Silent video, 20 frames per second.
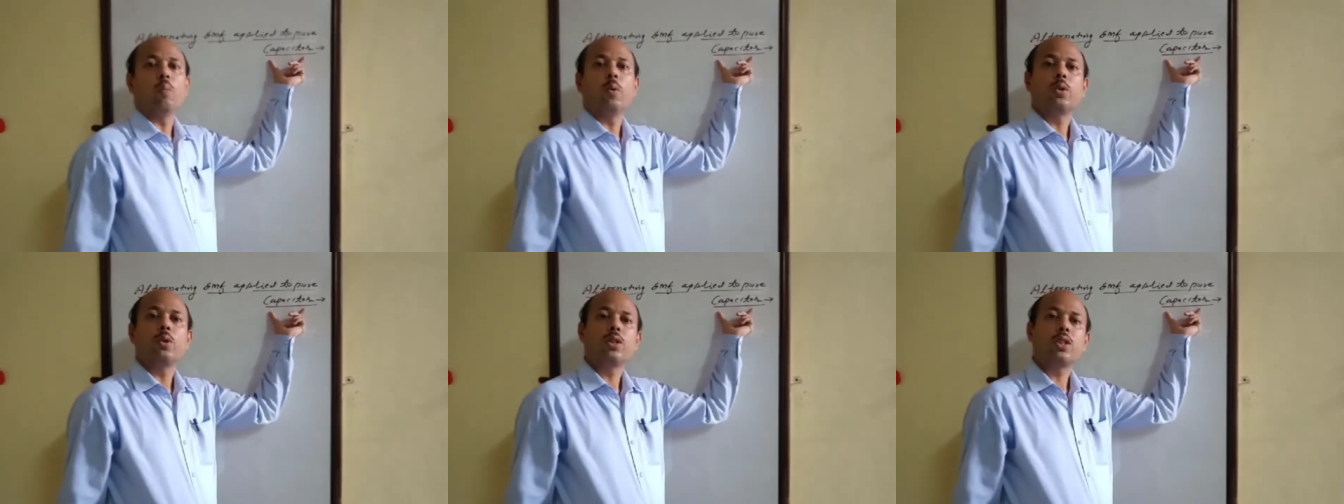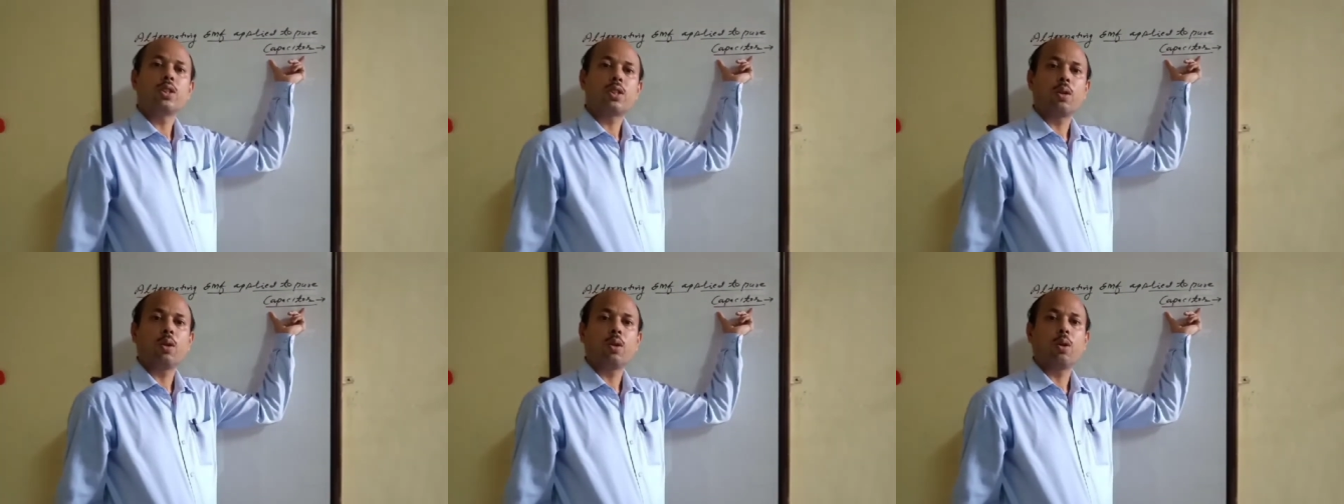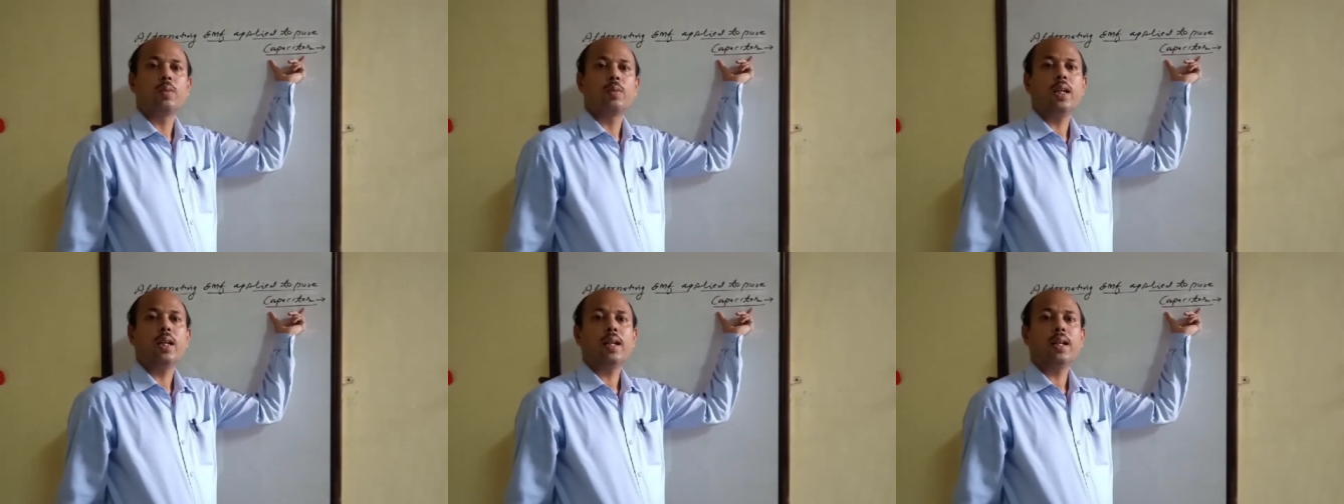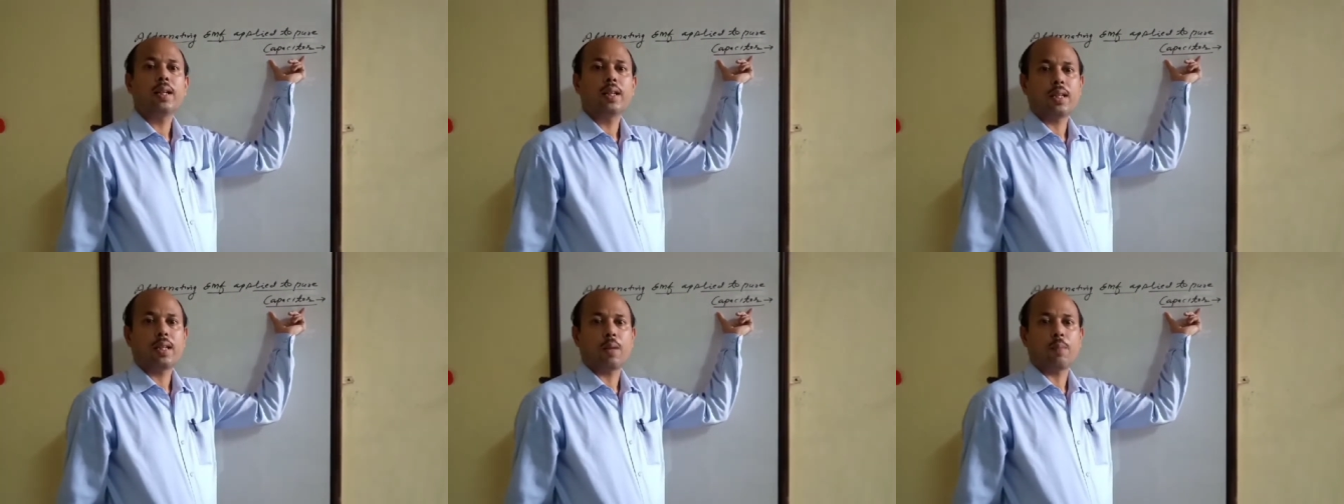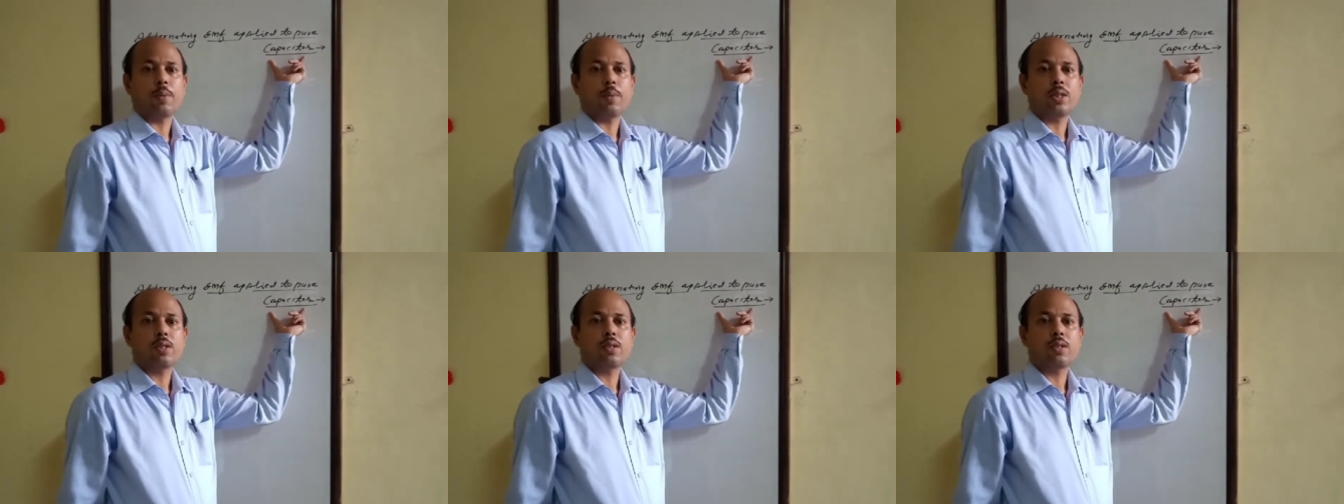opposition of the
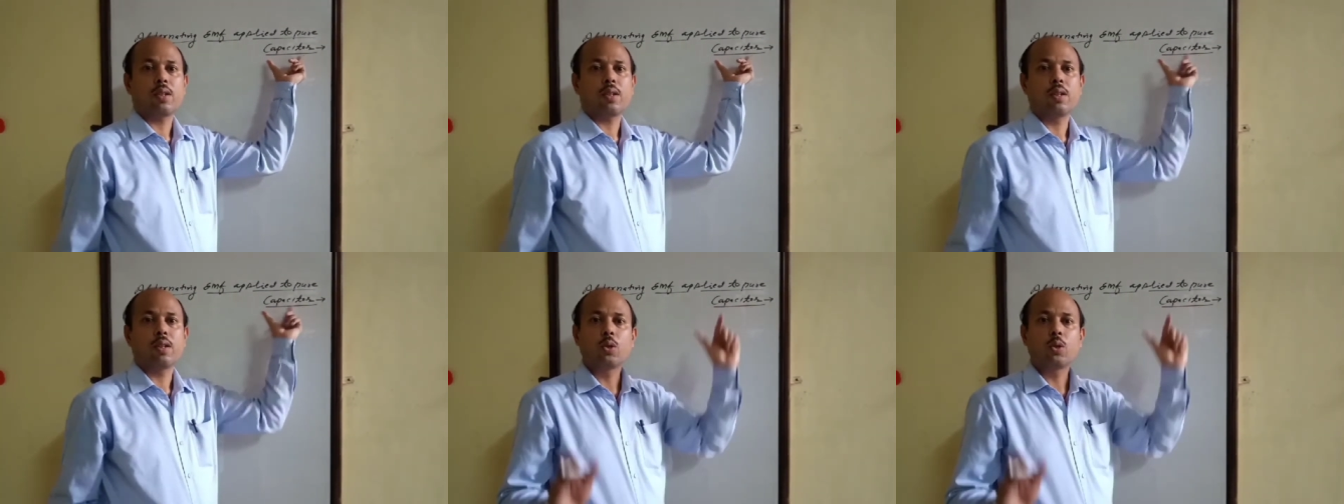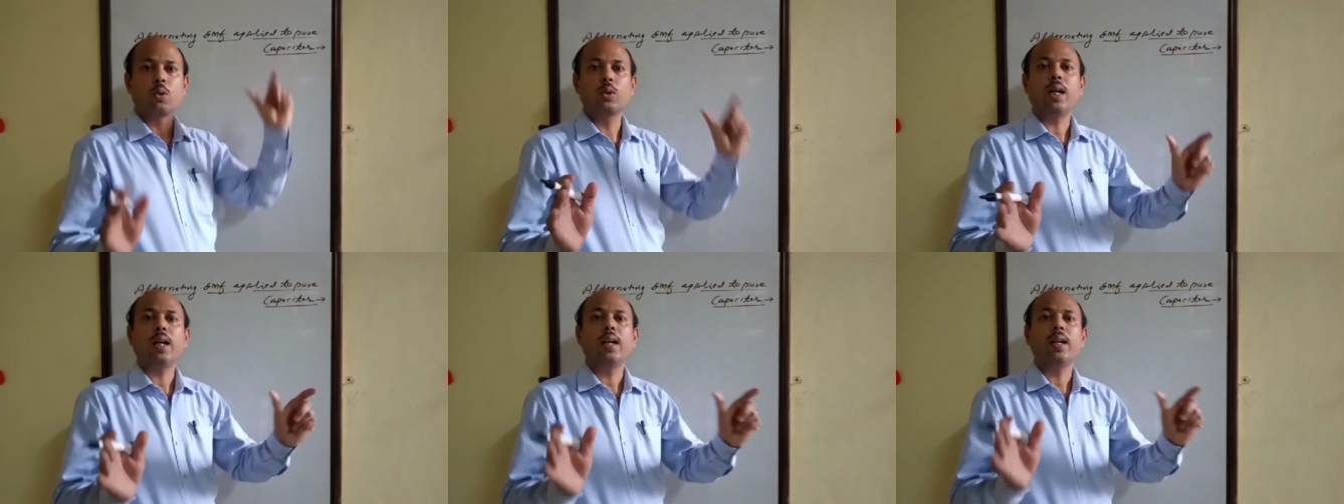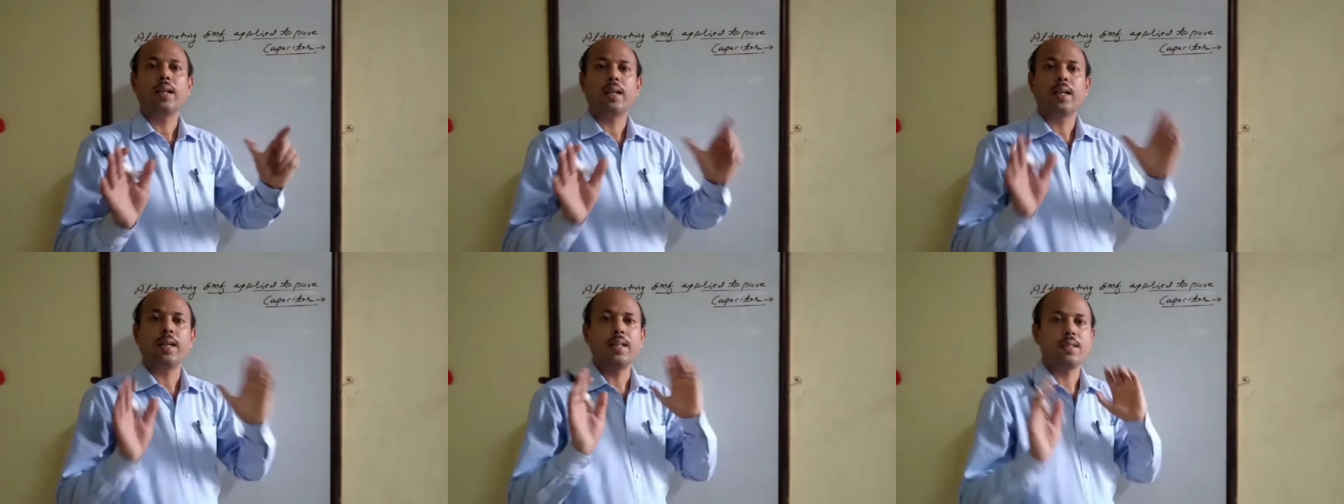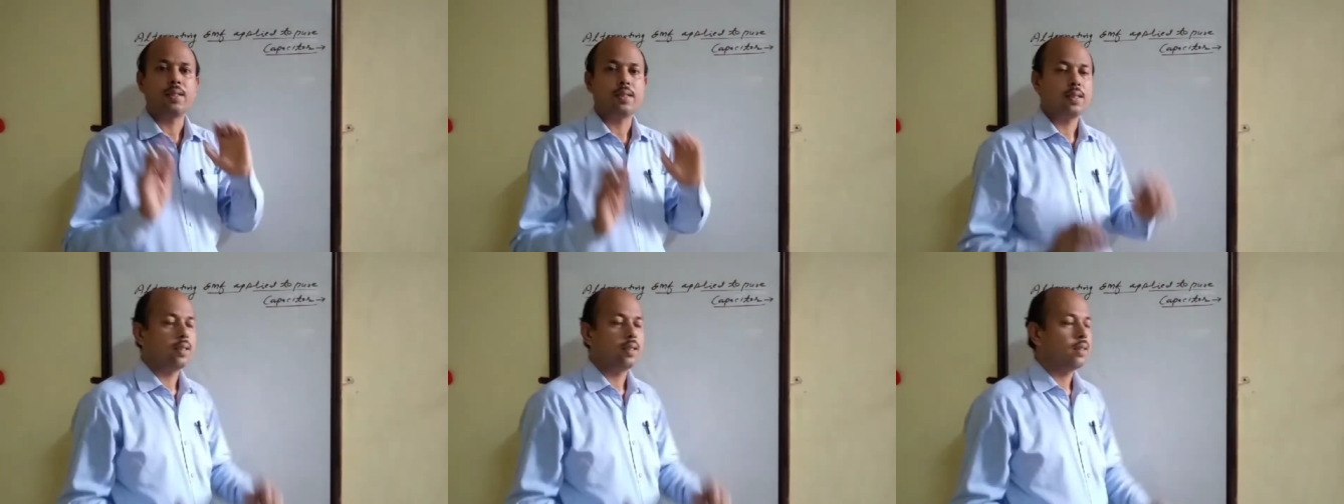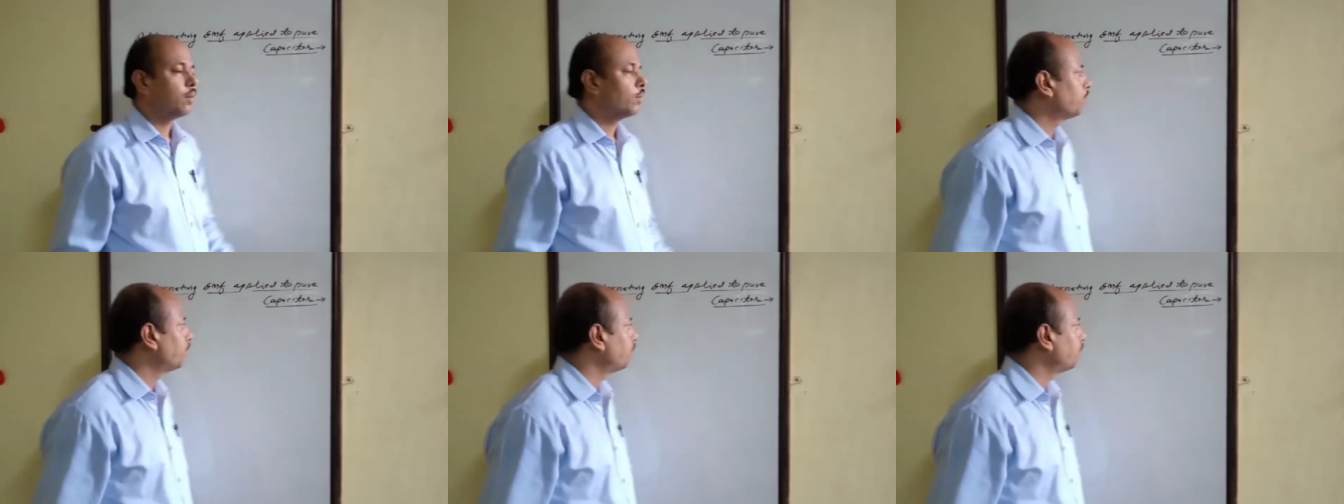capacitor to the AC.